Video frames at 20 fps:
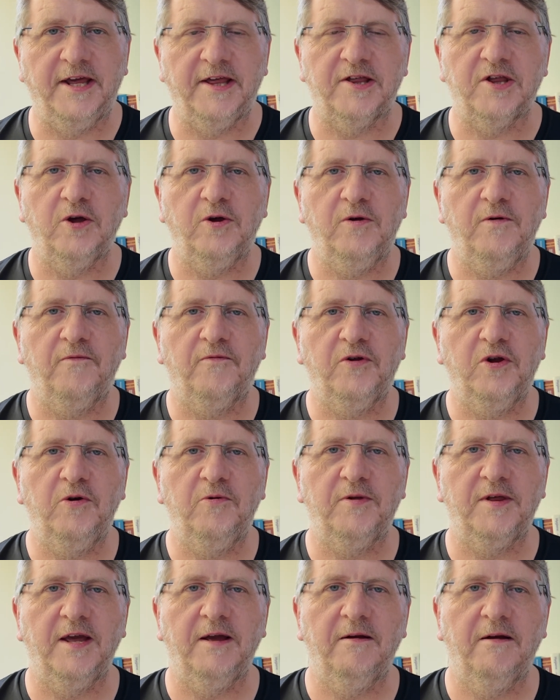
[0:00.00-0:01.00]
so you're
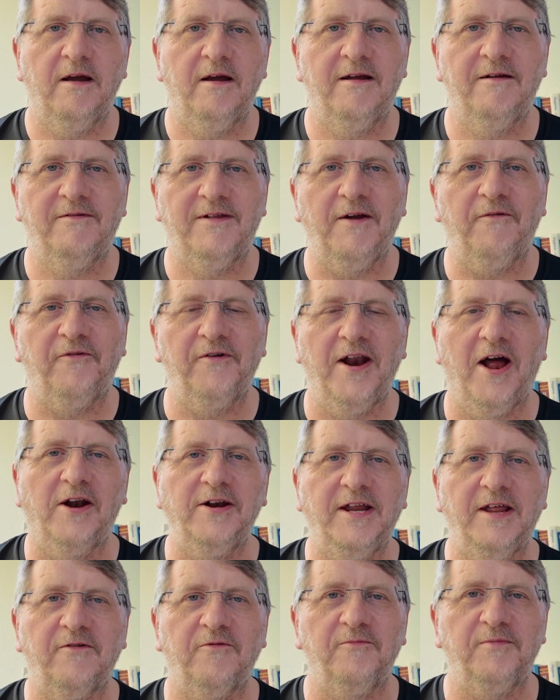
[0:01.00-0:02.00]
using different
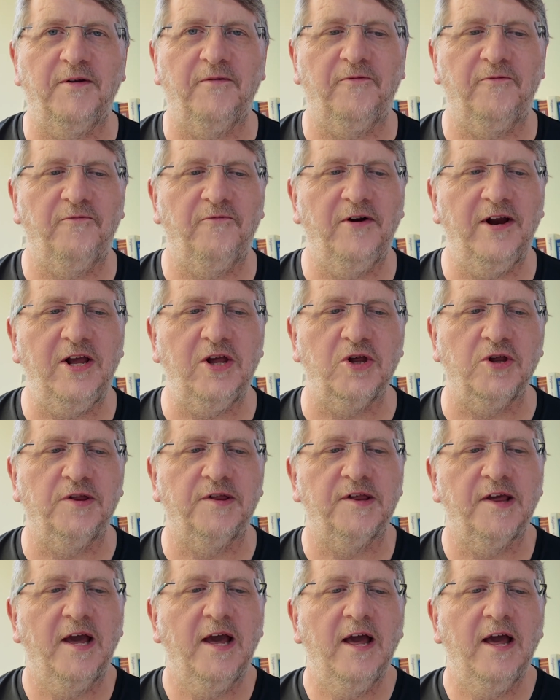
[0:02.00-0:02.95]
honeys from different regions,